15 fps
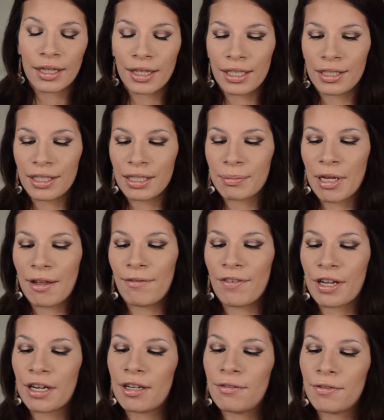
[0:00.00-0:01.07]
This is my
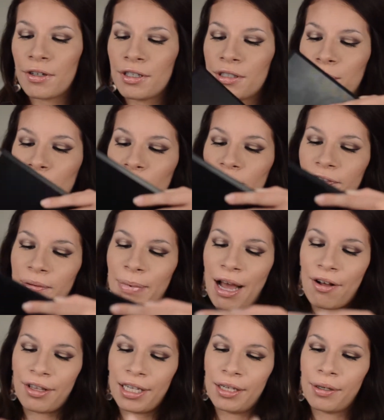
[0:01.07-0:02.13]
very first Morphe
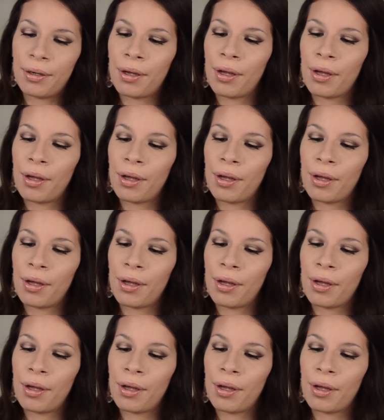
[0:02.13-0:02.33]
palette.